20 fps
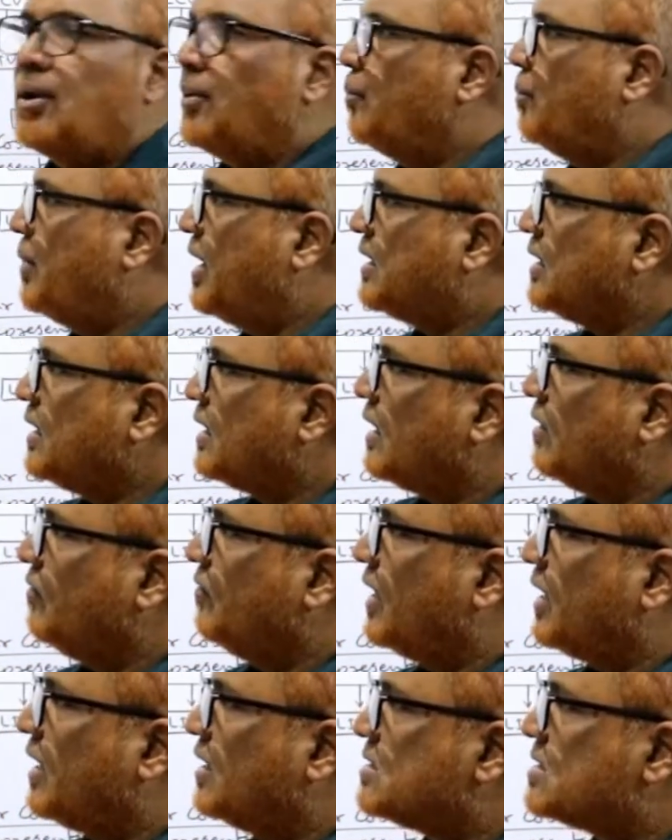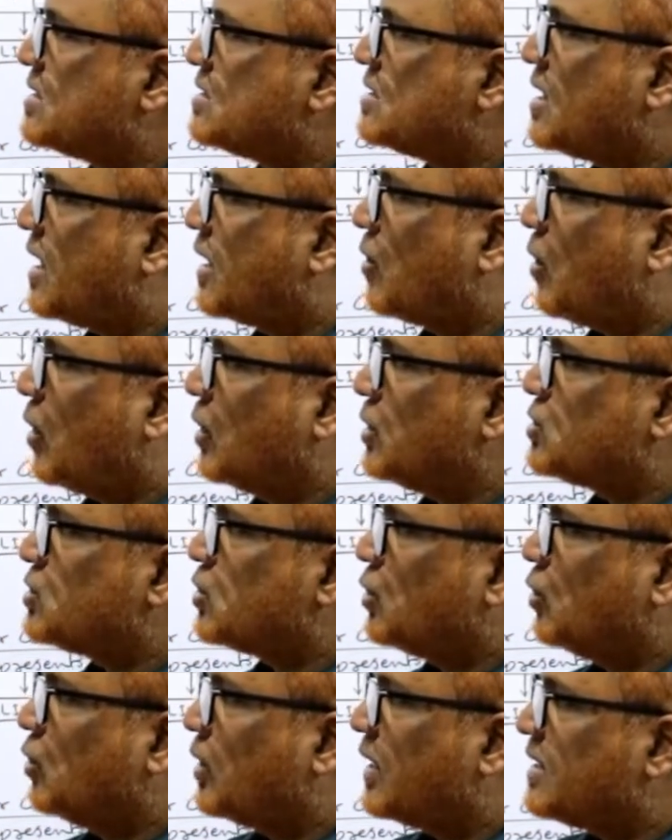Material variances are
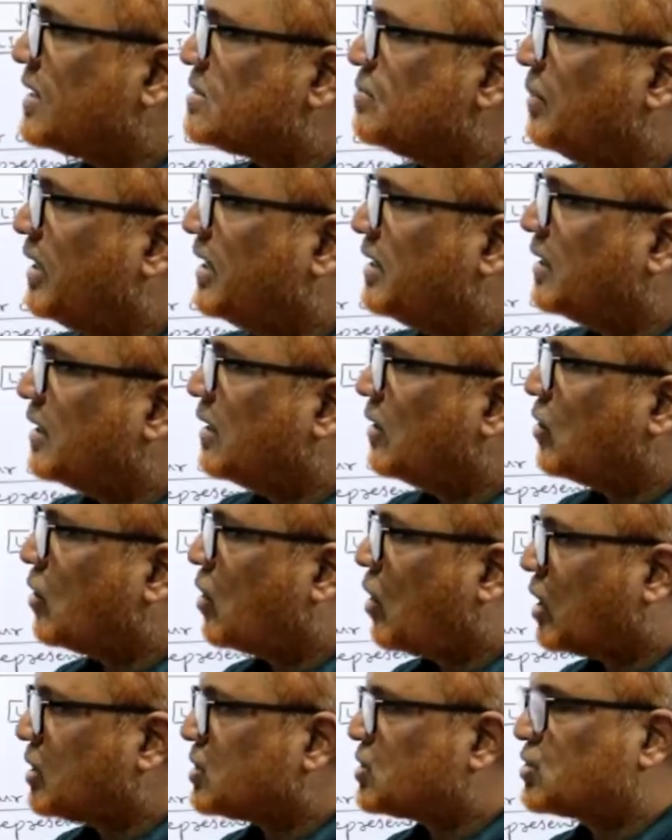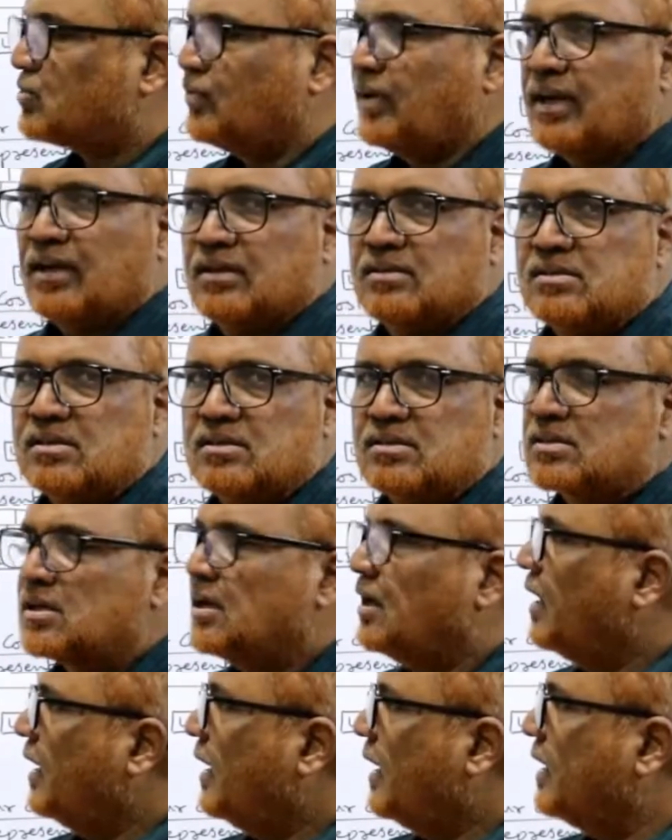also known as material cost variances.
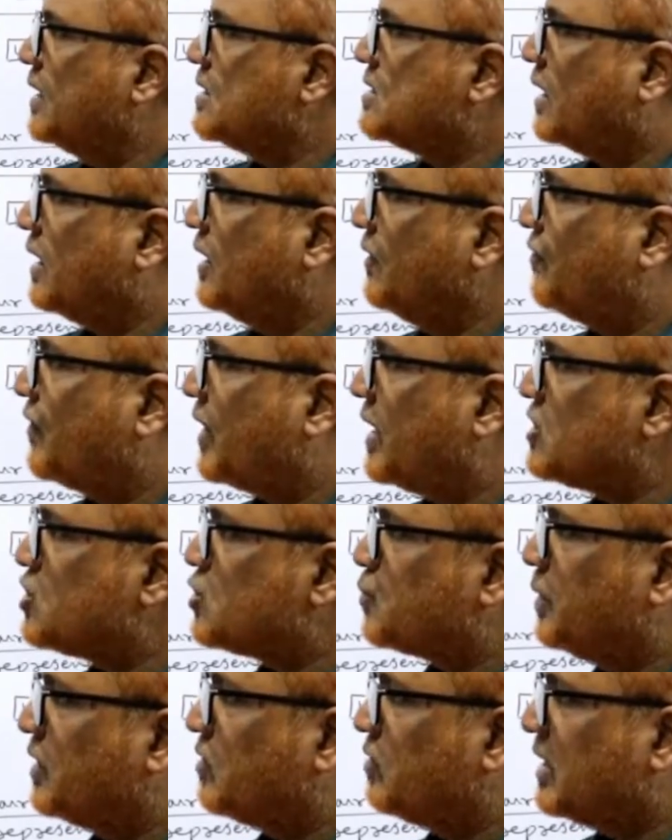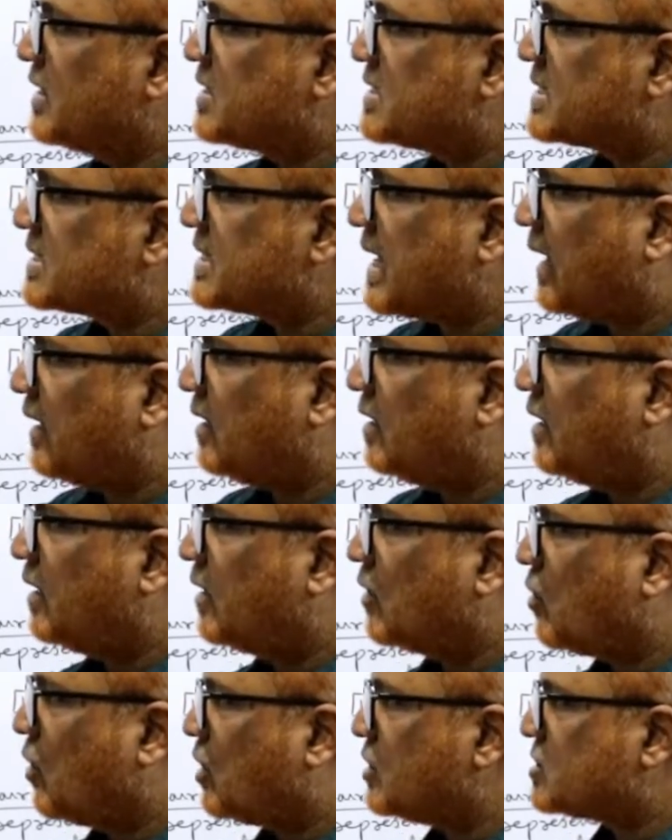It is the difference between the
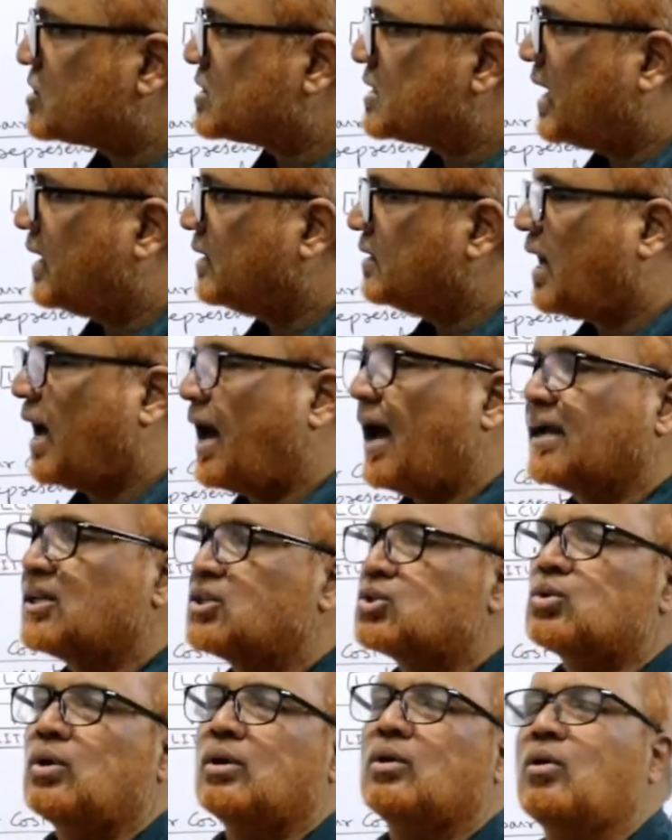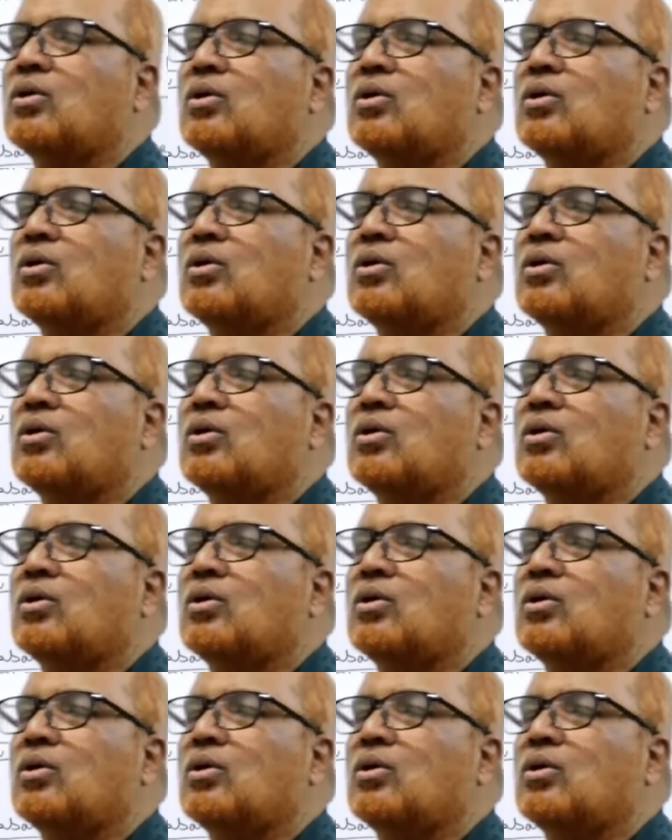standard cost and the actual